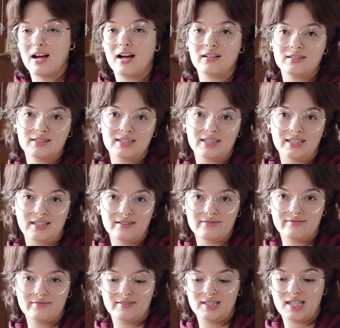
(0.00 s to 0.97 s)
Gotland
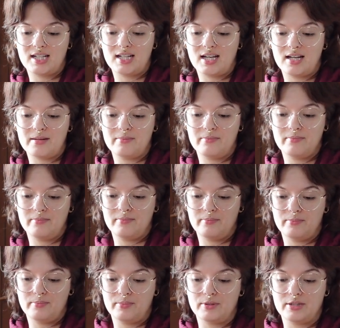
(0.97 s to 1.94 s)
enough that I
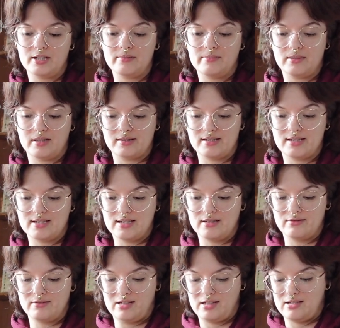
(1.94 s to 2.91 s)
put a deposit
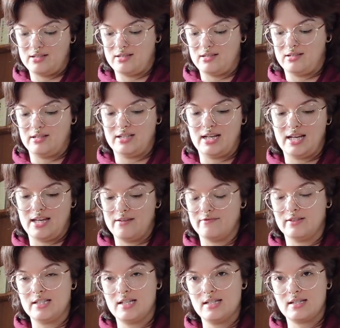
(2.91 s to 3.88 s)
down on a
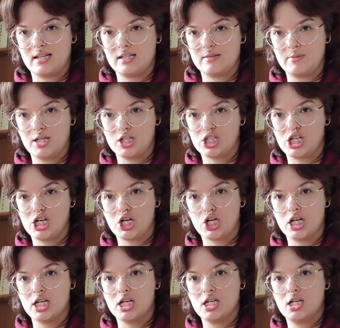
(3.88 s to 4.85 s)
fleece that's being
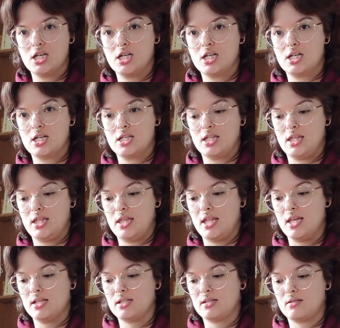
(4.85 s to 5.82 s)
sheared
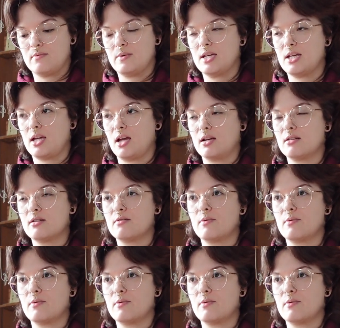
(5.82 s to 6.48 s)
this weekend.